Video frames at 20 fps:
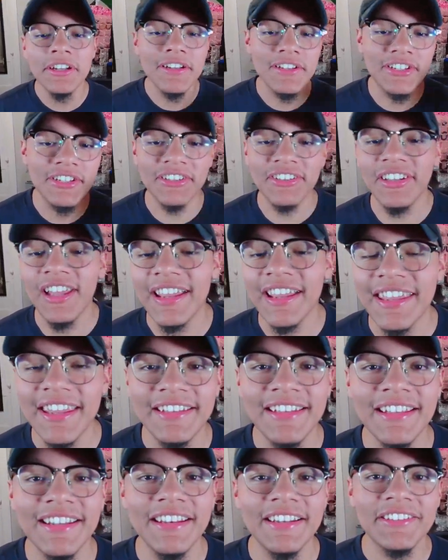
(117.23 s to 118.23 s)
just like he
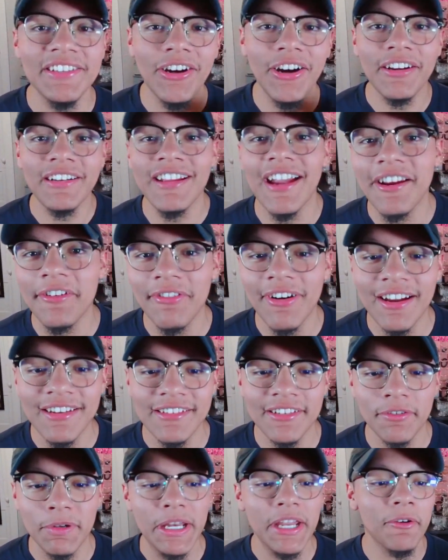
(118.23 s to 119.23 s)
did in Dark Knight
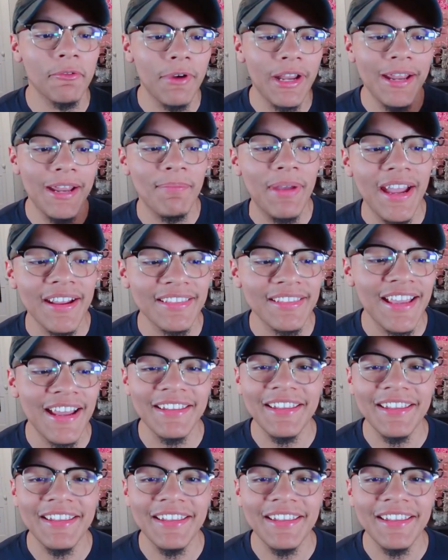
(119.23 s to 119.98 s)
Rises when he ran back that